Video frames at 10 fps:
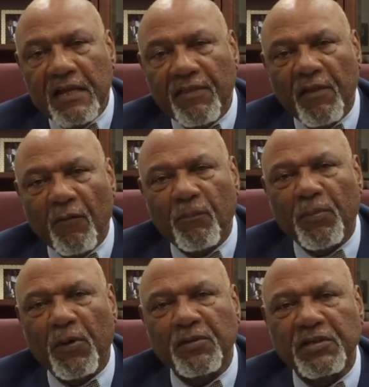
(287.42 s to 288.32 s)
the
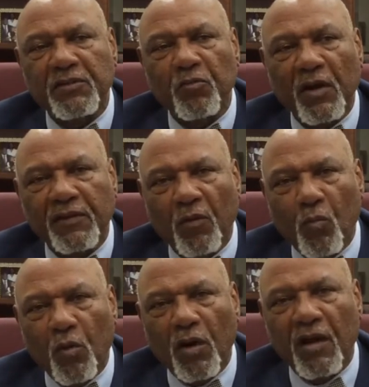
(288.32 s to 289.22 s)
person with the
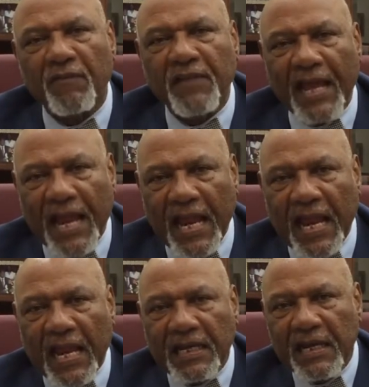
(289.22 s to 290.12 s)
work of the
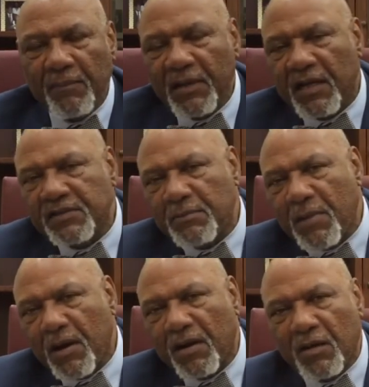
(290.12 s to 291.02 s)
hand. Because
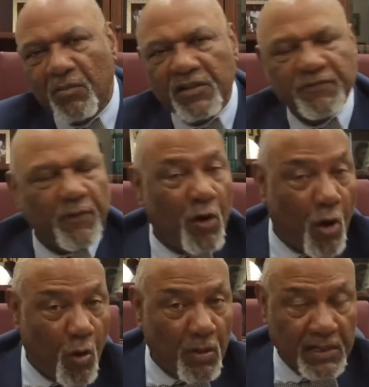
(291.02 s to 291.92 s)
America was, for
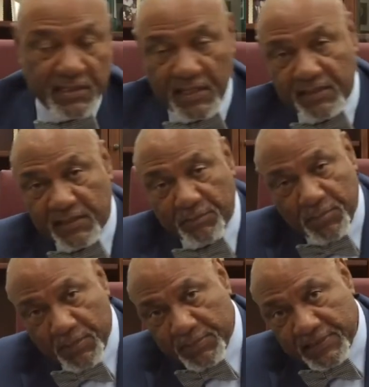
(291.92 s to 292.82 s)
all intents and
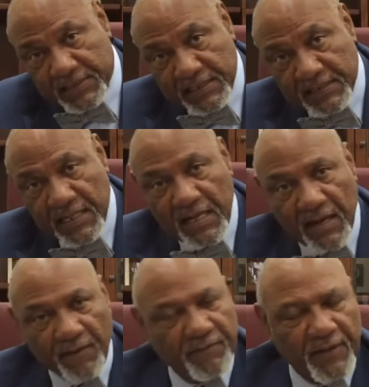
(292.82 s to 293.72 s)
purposes,
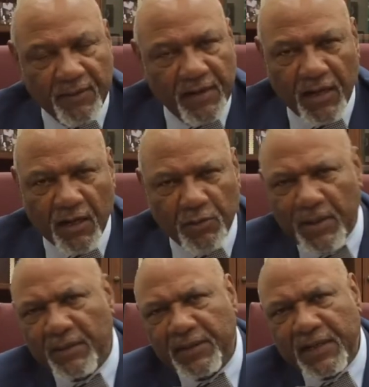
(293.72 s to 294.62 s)
a very
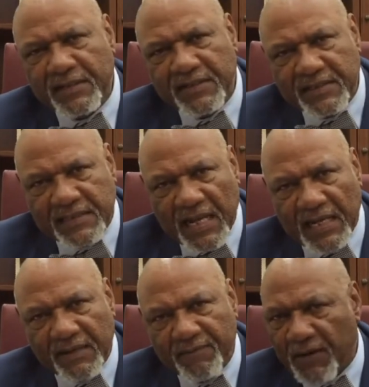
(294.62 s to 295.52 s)
agrarian
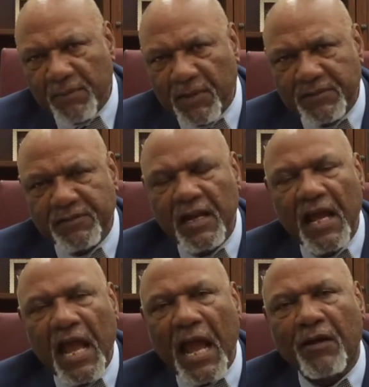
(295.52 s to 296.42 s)
society, very much
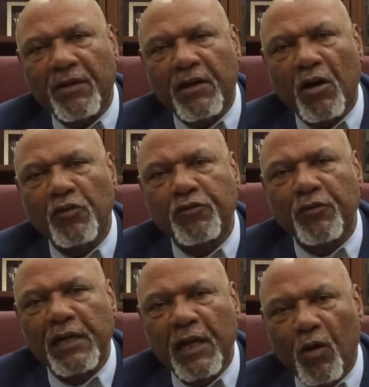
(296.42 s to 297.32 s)

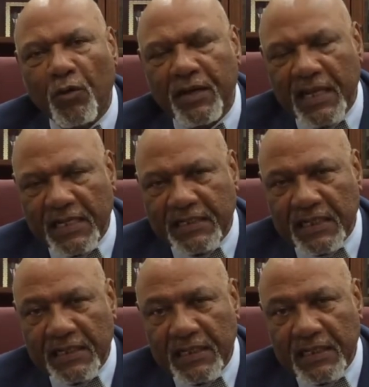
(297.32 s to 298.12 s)
agriculturally oriented.